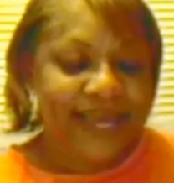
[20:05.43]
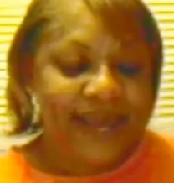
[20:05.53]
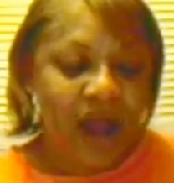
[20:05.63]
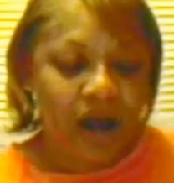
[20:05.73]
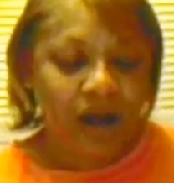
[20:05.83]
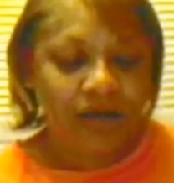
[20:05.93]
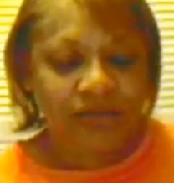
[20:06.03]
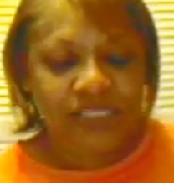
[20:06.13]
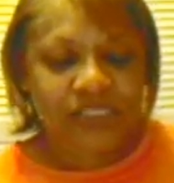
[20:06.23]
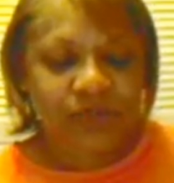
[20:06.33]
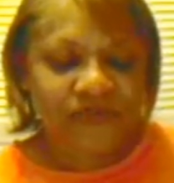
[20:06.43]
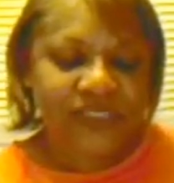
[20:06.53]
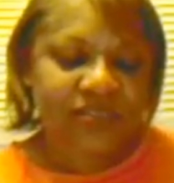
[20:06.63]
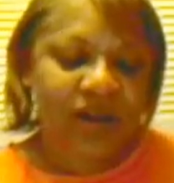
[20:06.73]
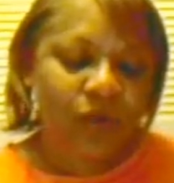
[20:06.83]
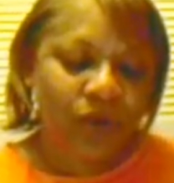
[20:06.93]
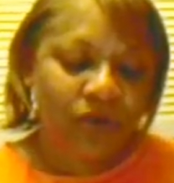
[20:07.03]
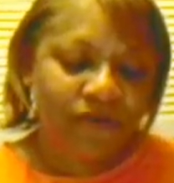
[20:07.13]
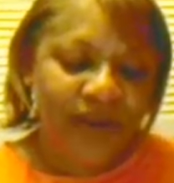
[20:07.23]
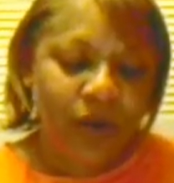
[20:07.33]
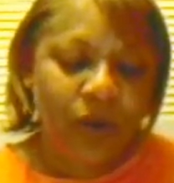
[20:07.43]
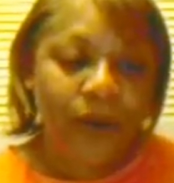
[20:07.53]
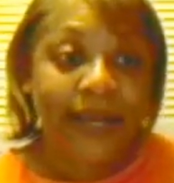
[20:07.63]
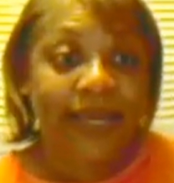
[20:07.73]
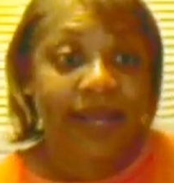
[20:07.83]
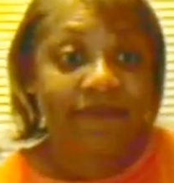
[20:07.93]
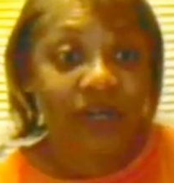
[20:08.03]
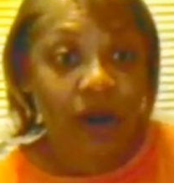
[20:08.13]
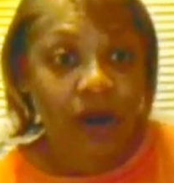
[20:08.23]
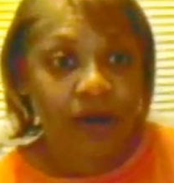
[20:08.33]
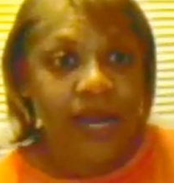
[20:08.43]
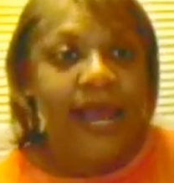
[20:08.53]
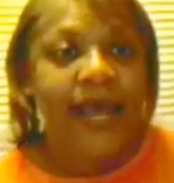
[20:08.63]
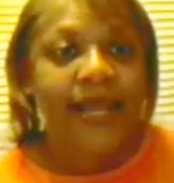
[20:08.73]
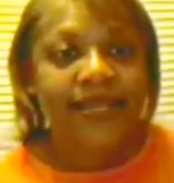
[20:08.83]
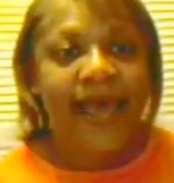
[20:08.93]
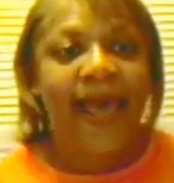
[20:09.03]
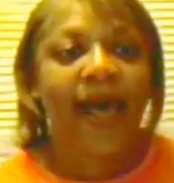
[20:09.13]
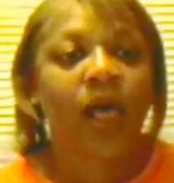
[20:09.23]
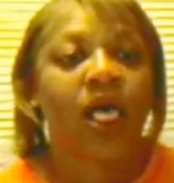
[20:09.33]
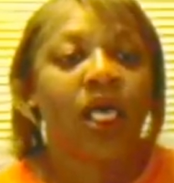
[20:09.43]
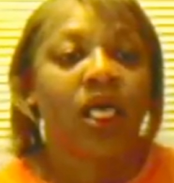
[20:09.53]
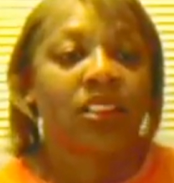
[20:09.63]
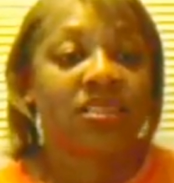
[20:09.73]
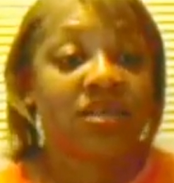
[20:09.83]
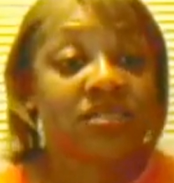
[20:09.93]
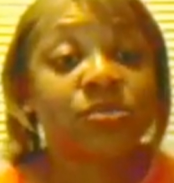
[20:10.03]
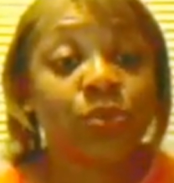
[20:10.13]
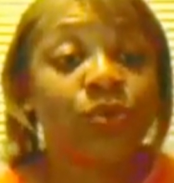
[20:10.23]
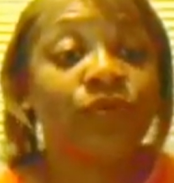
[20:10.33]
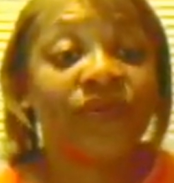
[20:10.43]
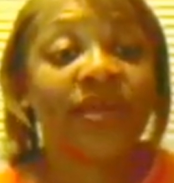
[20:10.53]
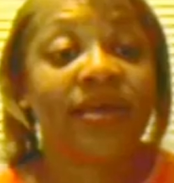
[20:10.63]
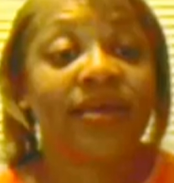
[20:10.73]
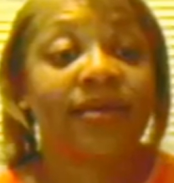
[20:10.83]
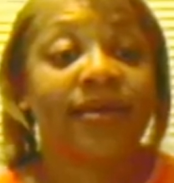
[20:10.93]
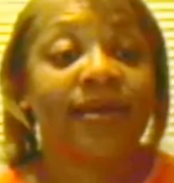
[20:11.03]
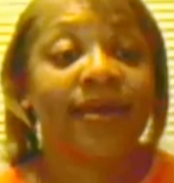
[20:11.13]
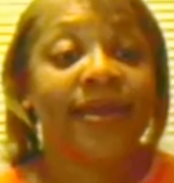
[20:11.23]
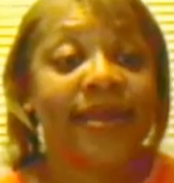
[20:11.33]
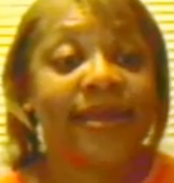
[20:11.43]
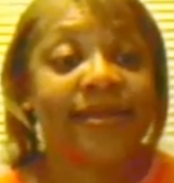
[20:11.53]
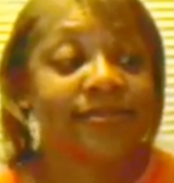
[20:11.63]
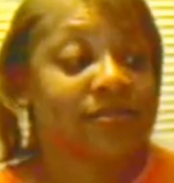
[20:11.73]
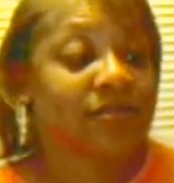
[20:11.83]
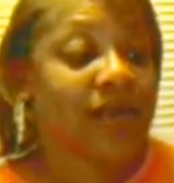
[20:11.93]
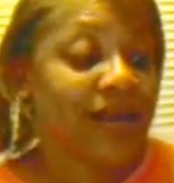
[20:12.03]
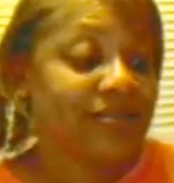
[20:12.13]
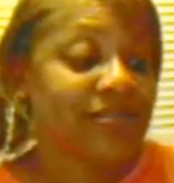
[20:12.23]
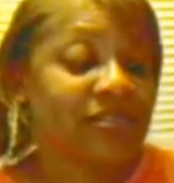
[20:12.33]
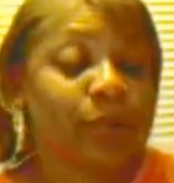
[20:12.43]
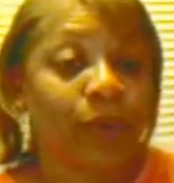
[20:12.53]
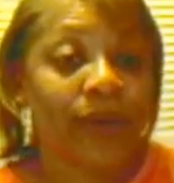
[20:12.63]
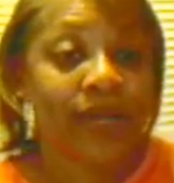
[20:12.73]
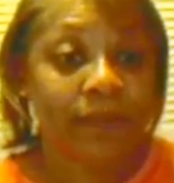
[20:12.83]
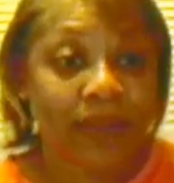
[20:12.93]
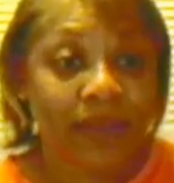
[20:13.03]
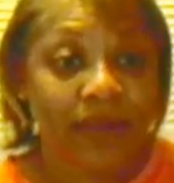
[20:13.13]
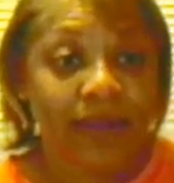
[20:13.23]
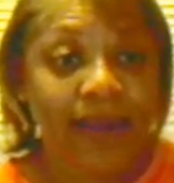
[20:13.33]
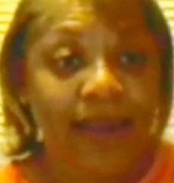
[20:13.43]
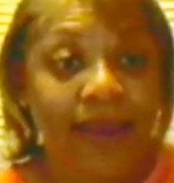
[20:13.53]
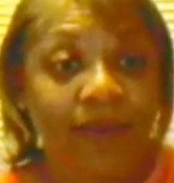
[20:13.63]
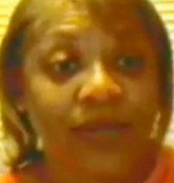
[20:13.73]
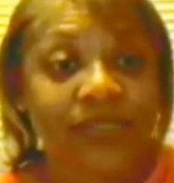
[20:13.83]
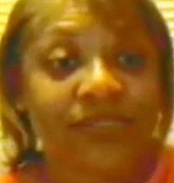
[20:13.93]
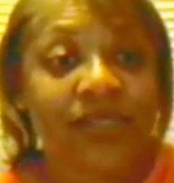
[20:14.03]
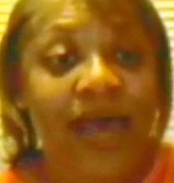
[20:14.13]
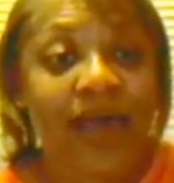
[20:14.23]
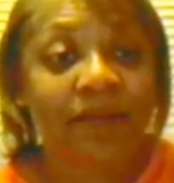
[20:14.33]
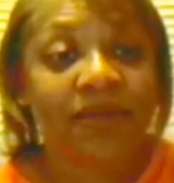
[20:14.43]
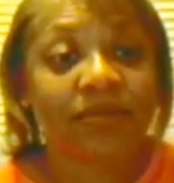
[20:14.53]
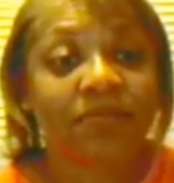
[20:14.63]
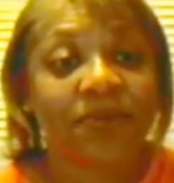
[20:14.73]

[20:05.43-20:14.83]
Get Hard. This movie starred Will Ferrell and Kevin Hart. Now, this movie is kind of disappointed me. And when I say that, I mean